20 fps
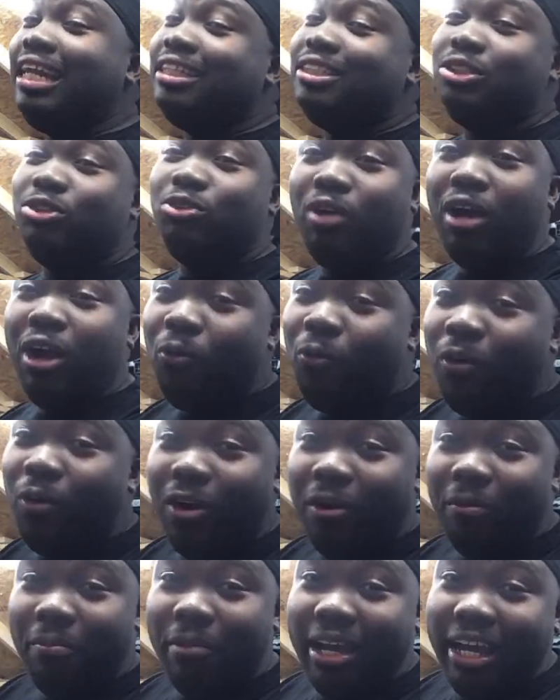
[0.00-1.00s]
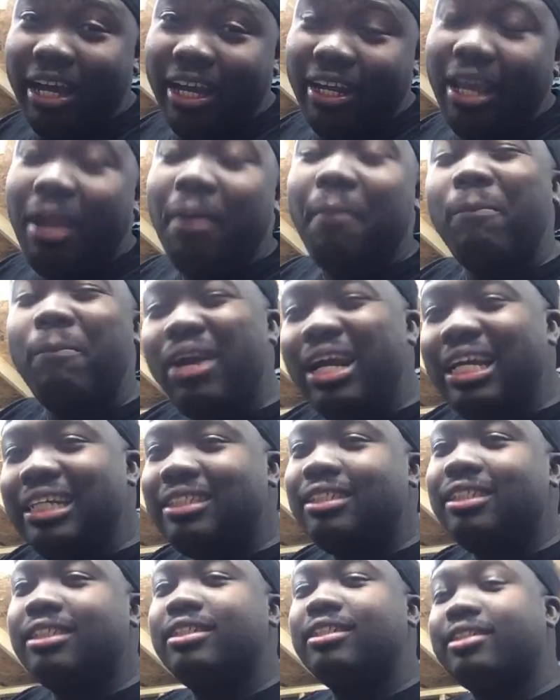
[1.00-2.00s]
is grunt work, man. Embrace
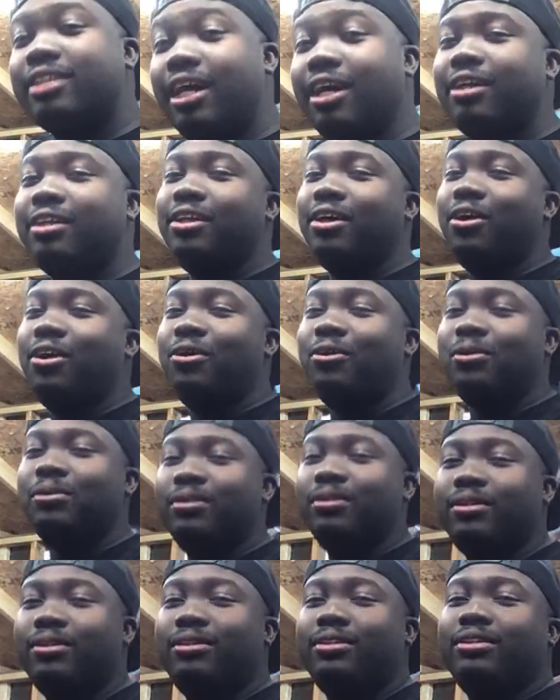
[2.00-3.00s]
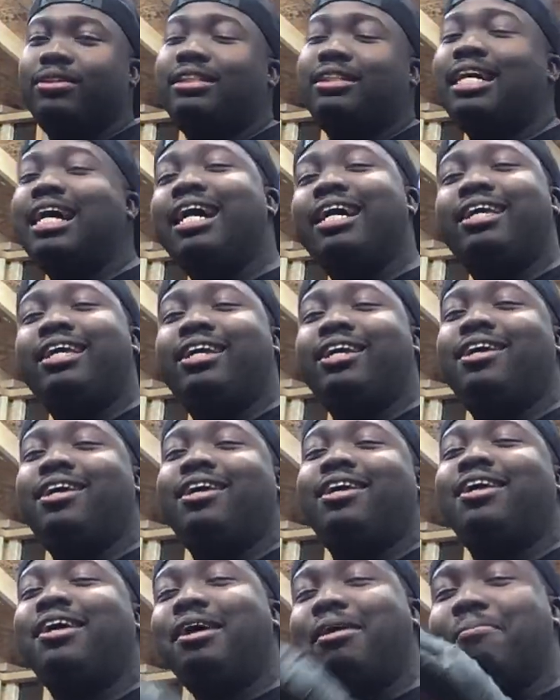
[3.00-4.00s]
the suck, though. Taki,
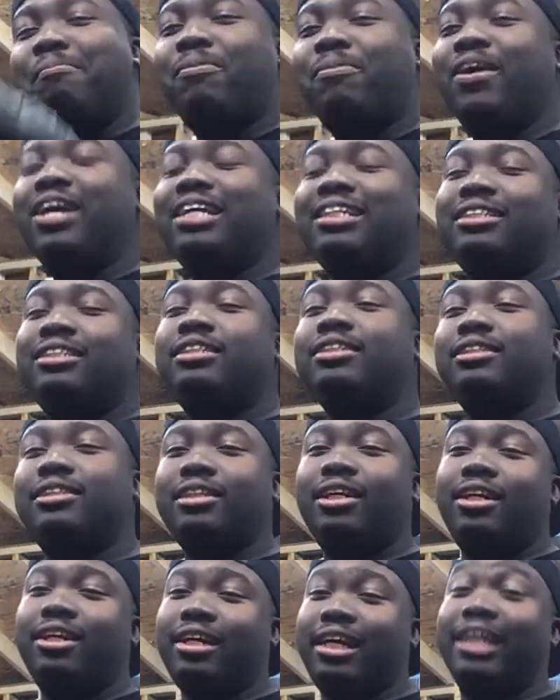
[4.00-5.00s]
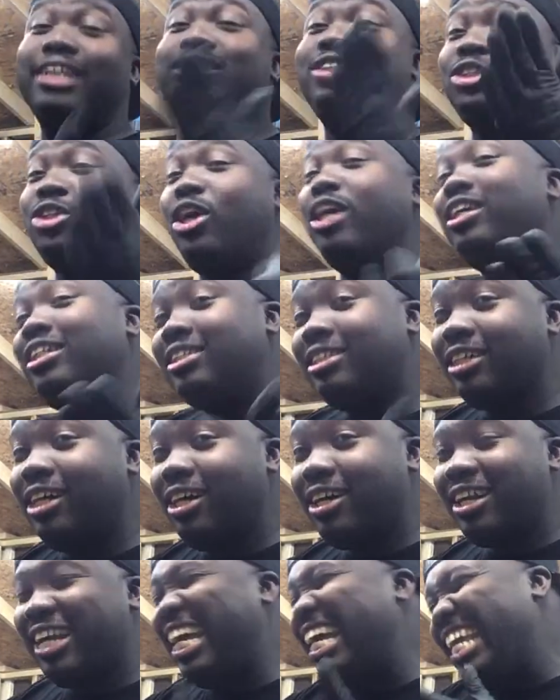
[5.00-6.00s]
embrace the suck. It's gonna
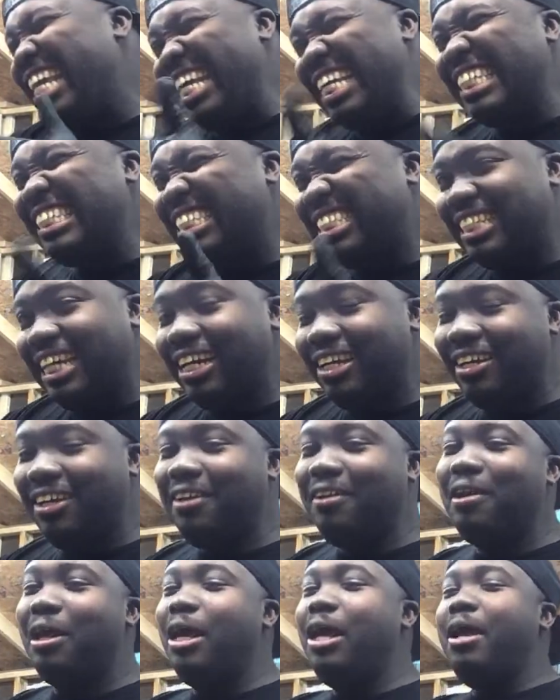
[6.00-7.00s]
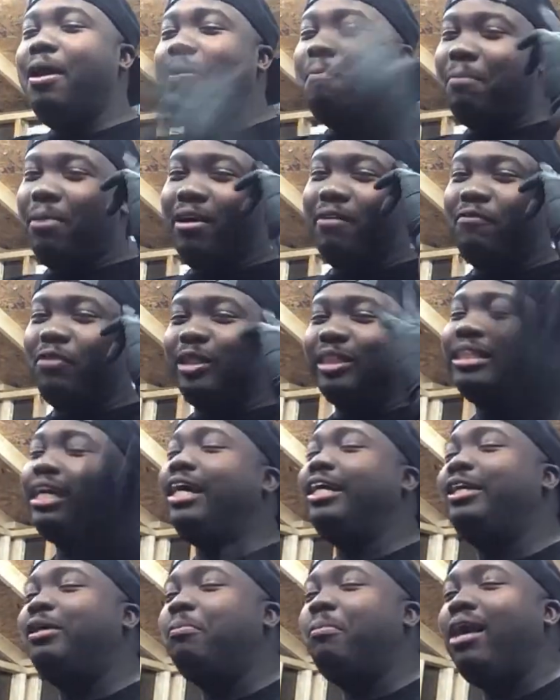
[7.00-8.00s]
suck. It is sucking, but if you
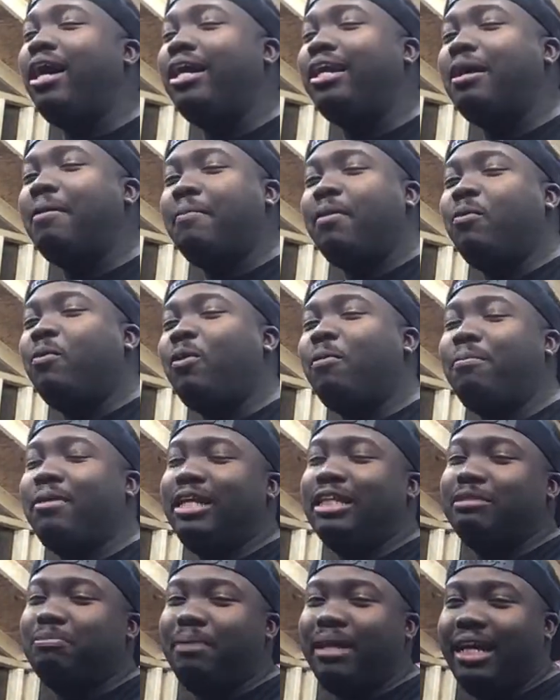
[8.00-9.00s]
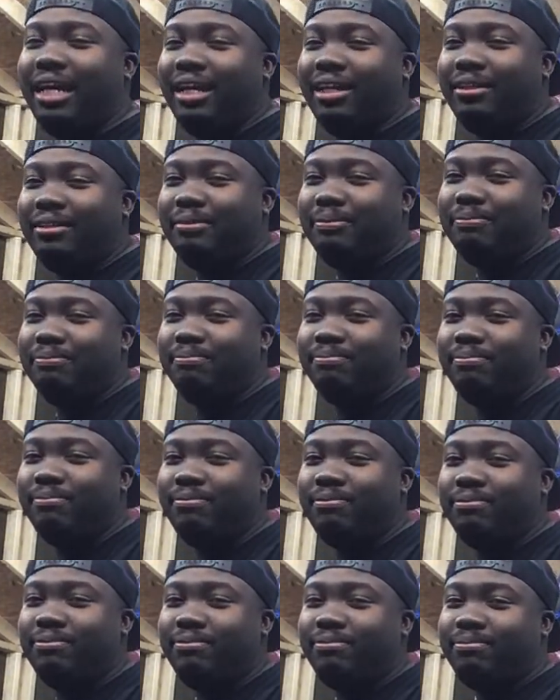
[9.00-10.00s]
psych your mind up, it won't be as bad.
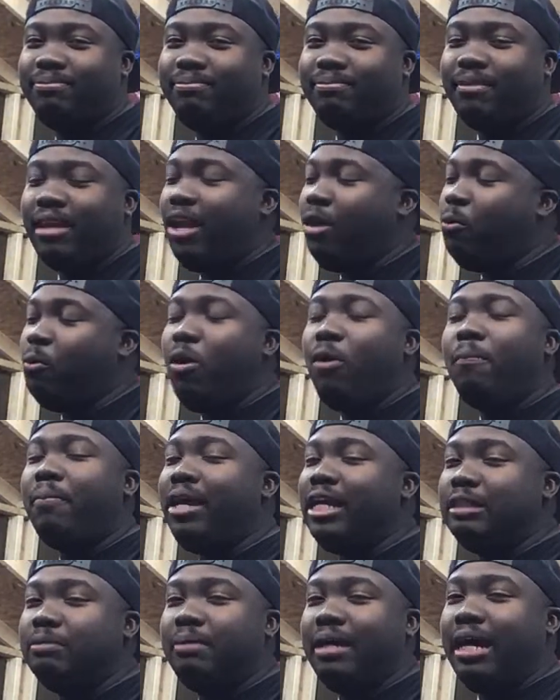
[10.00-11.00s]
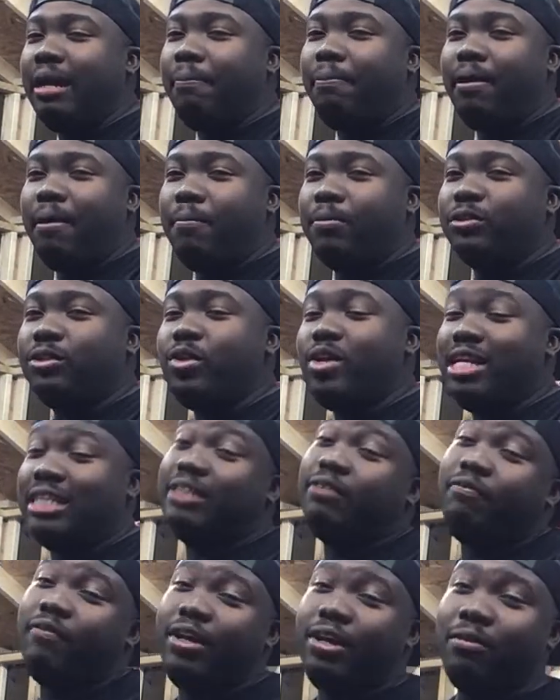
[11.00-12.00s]
It won't be as bad, I promise you. That's
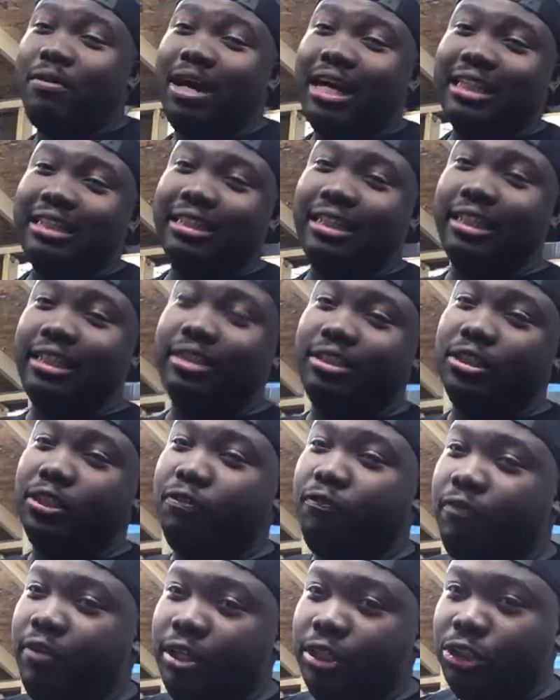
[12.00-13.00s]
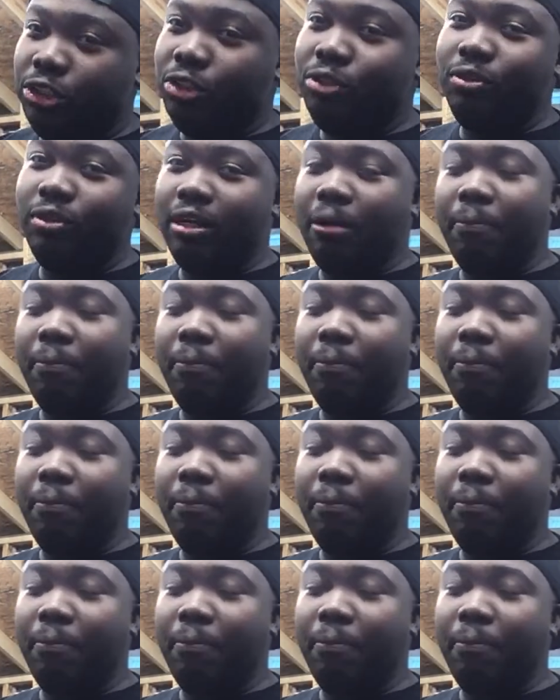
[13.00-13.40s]
a video I actually just finished shooting